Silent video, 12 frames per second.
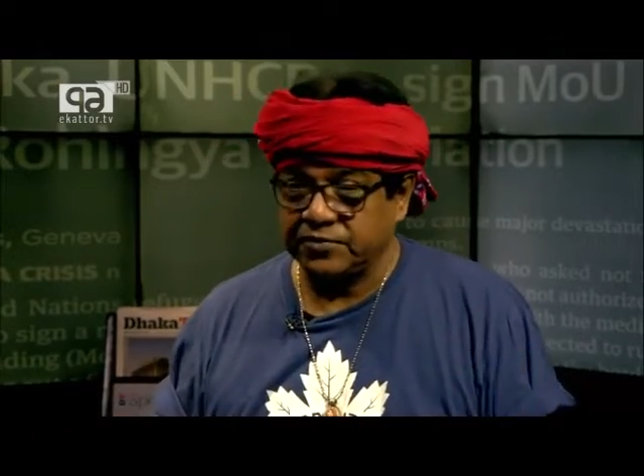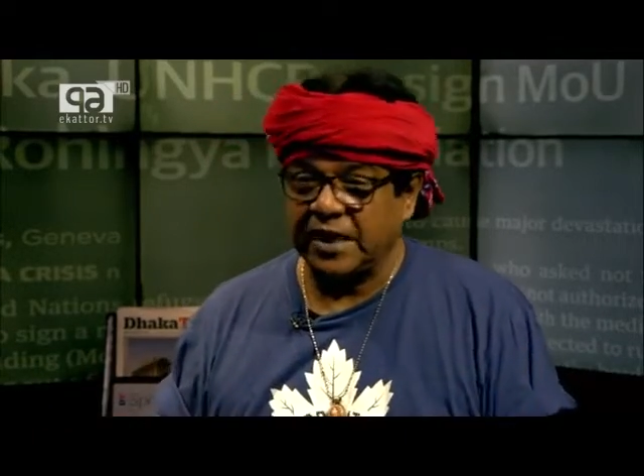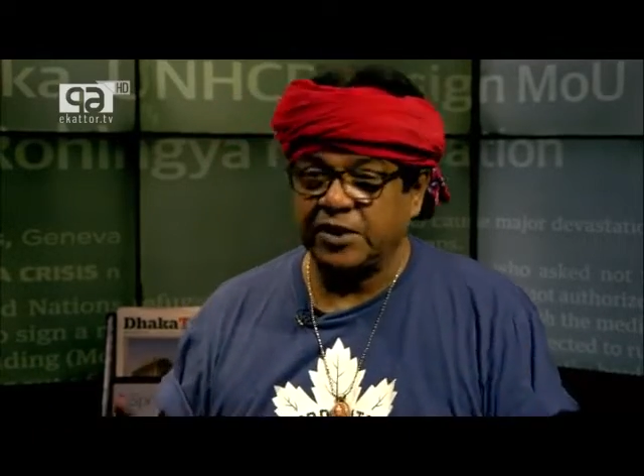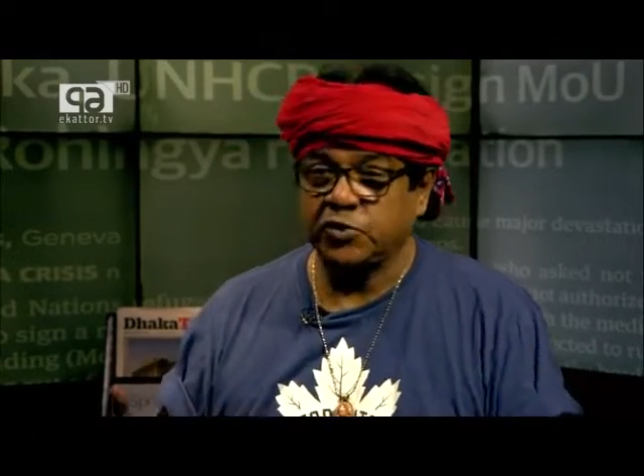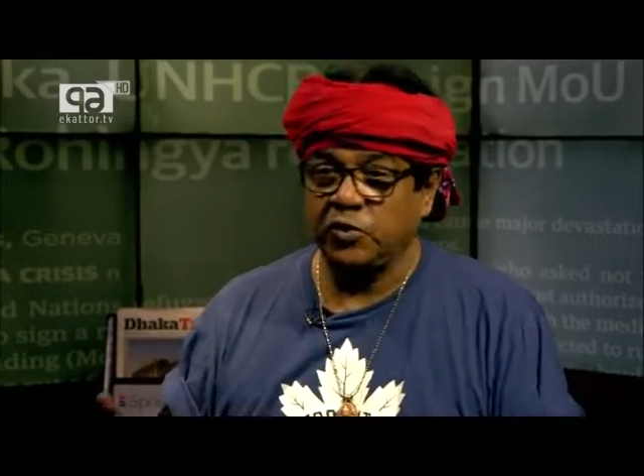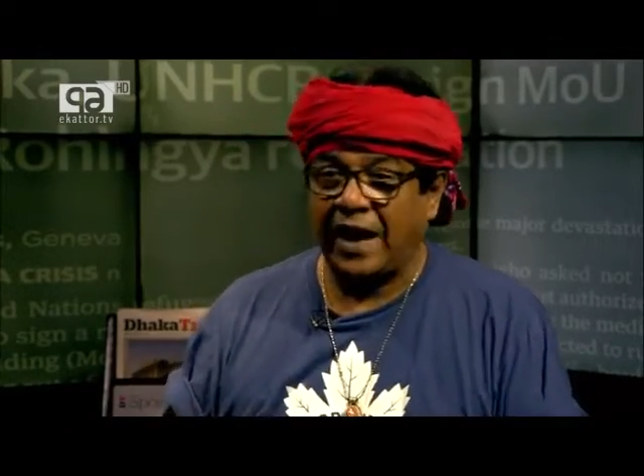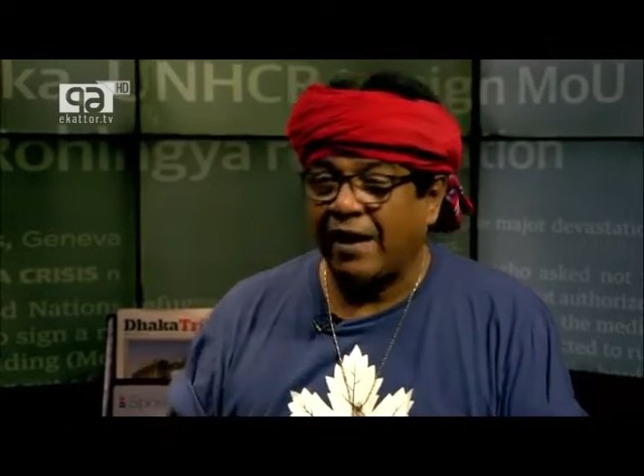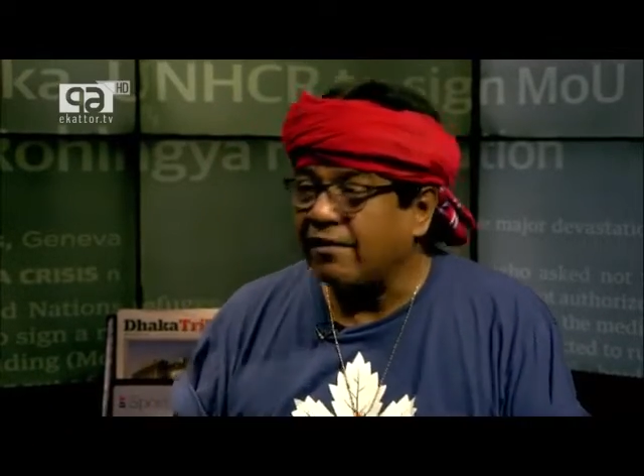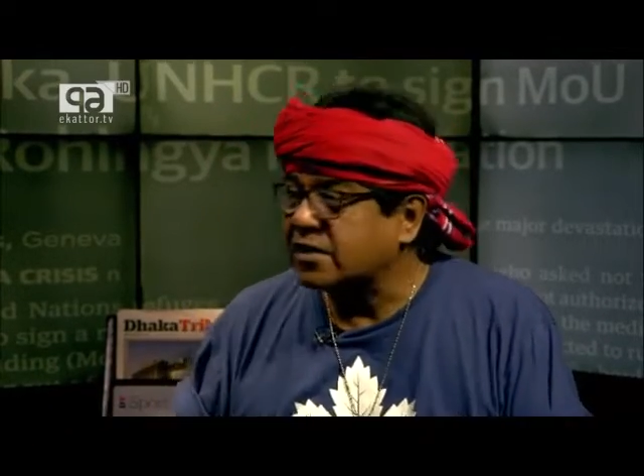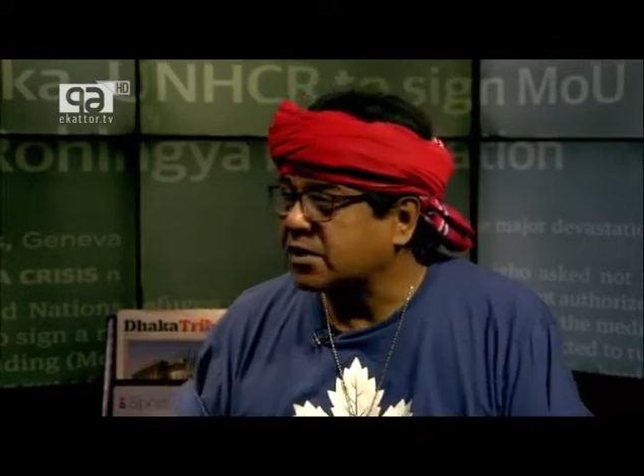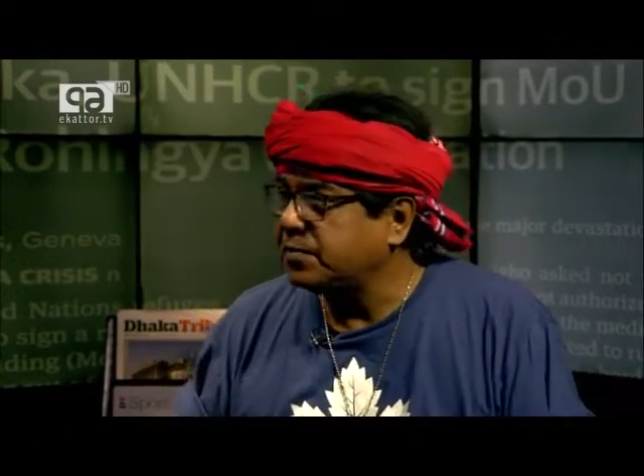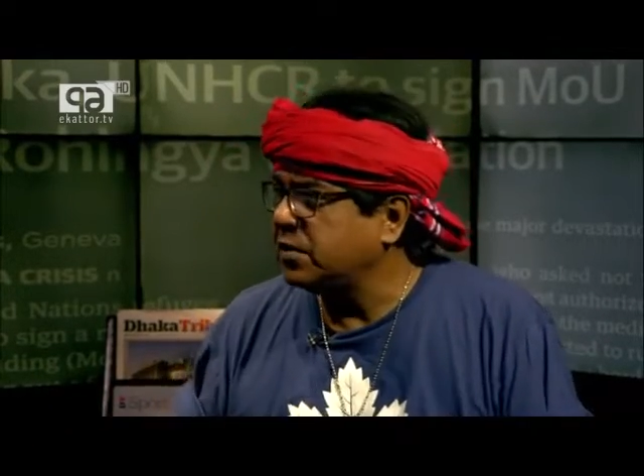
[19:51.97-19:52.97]
sexual
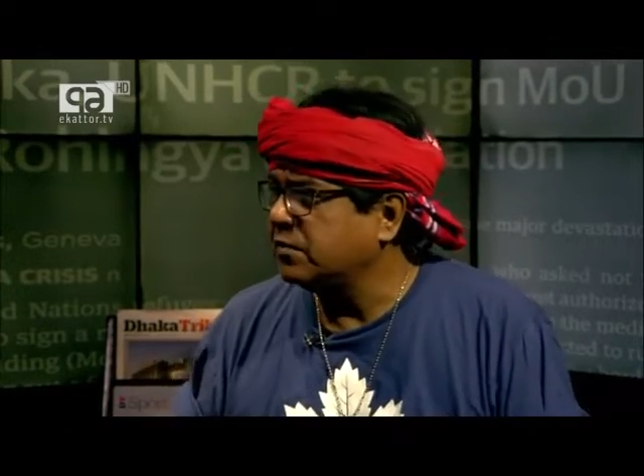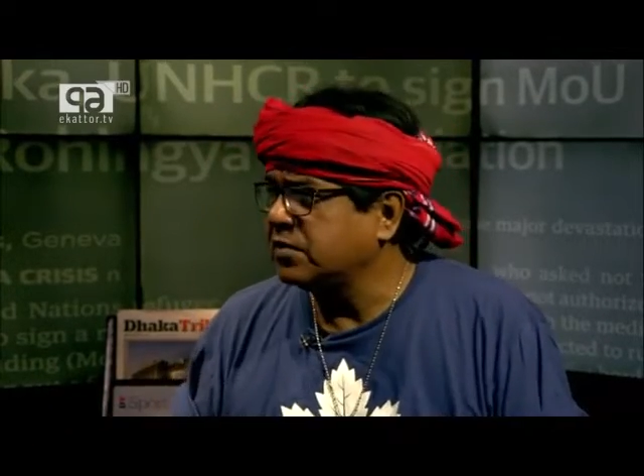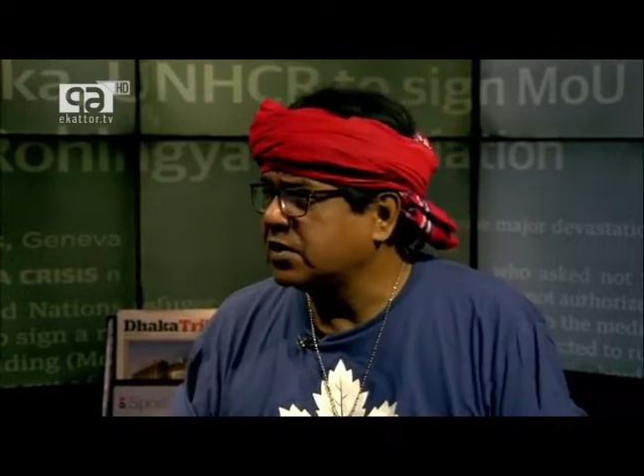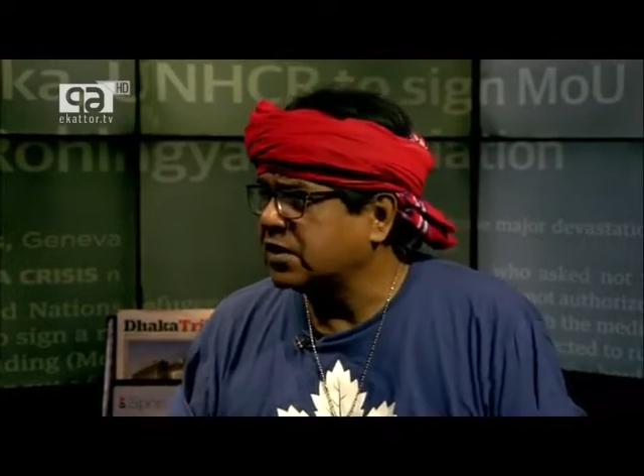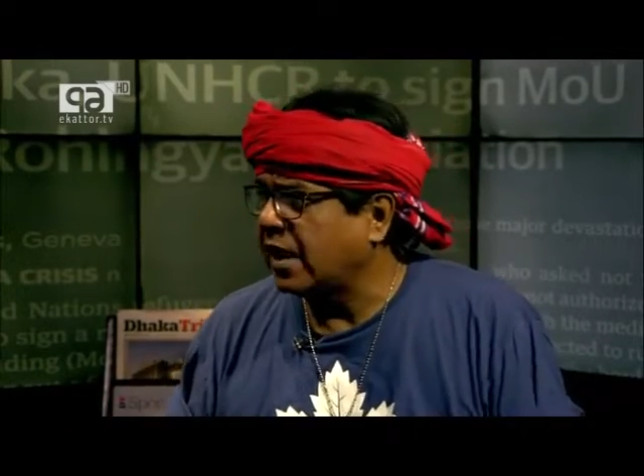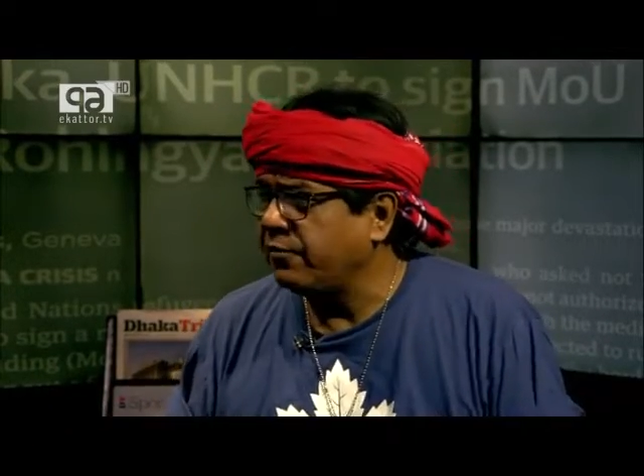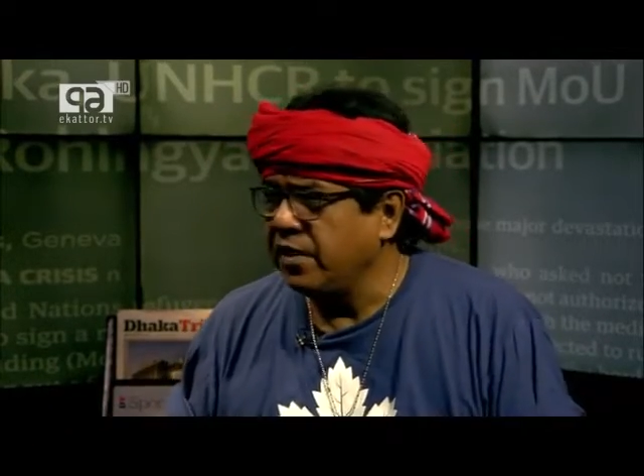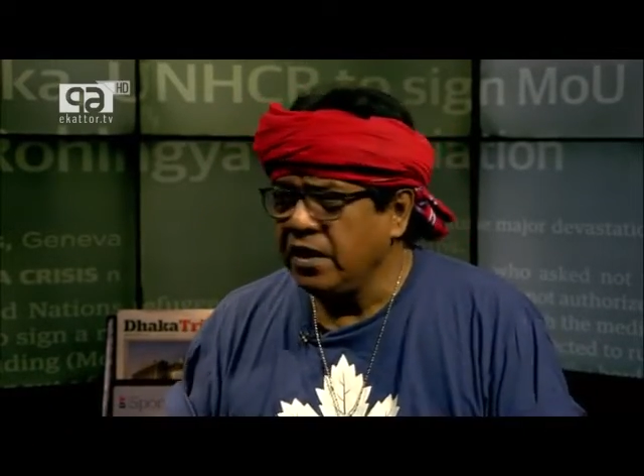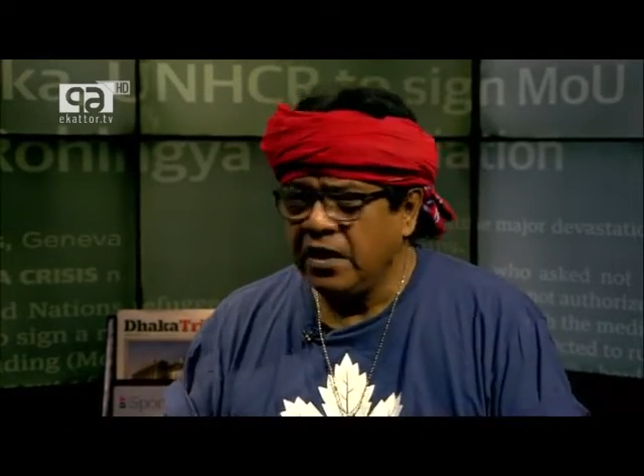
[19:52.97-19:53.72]
harassment of the staff.